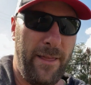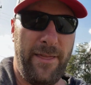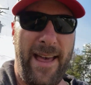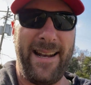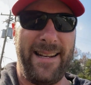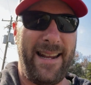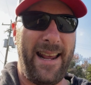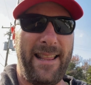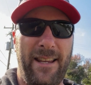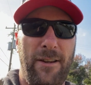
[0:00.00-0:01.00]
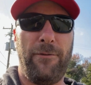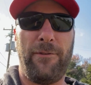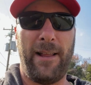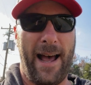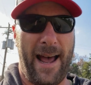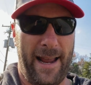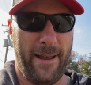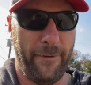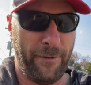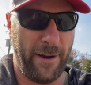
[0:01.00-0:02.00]
that day that you fly
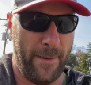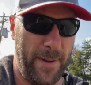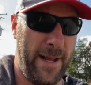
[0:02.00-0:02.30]
from